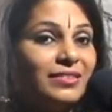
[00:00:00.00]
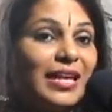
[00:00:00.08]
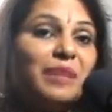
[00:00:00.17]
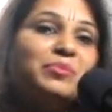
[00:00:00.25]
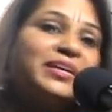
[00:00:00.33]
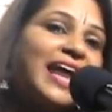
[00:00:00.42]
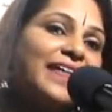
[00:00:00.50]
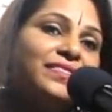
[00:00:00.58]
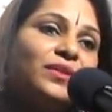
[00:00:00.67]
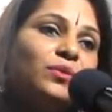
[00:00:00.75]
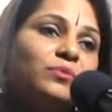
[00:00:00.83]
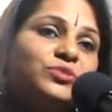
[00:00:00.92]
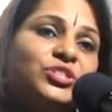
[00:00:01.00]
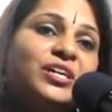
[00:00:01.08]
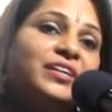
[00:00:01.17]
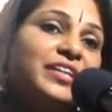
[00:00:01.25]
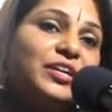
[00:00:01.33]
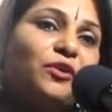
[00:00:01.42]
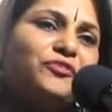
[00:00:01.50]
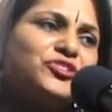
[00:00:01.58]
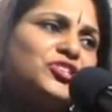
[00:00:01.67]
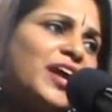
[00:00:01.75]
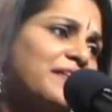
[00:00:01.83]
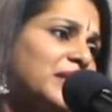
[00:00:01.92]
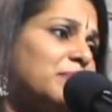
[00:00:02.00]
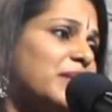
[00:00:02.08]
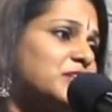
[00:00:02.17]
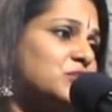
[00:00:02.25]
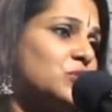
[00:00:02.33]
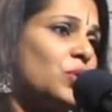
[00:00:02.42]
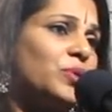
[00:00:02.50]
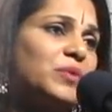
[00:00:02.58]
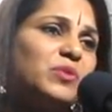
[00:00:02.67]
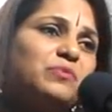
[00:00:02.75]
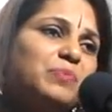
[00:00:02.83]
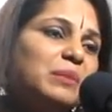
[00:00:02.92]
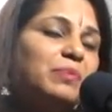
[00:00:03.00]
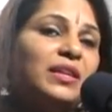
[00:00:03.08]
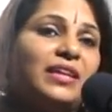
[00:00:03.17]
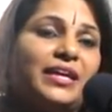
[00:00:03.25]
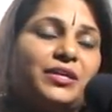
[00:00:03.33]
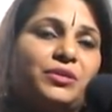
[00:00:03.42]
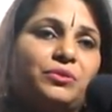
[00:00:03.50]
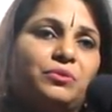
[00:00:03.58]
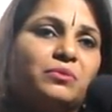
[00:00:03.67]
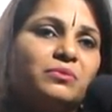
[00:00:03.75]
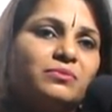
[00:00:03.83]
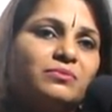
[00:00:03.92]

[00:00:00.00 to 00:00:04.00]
Then began the journey of sharing my story with people like you,